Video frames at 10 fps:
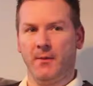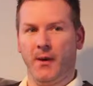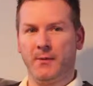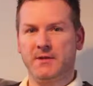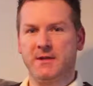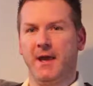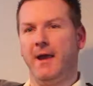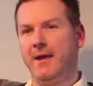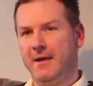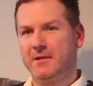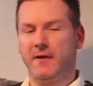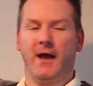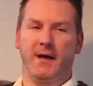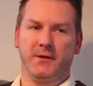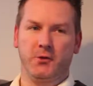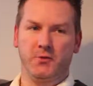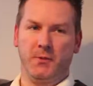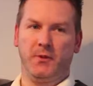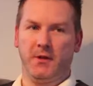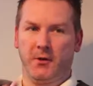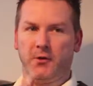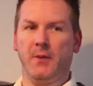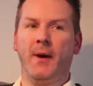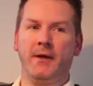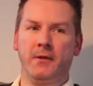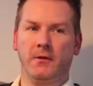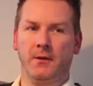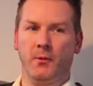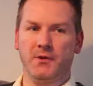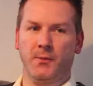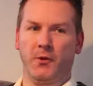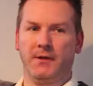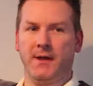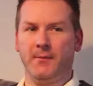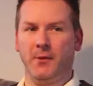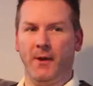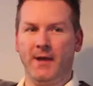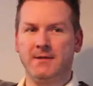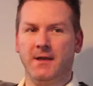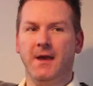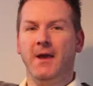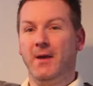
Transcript: But I would say it's very hard to choose between the Good, the Bad and Ugly and Once Upon a Time in the West.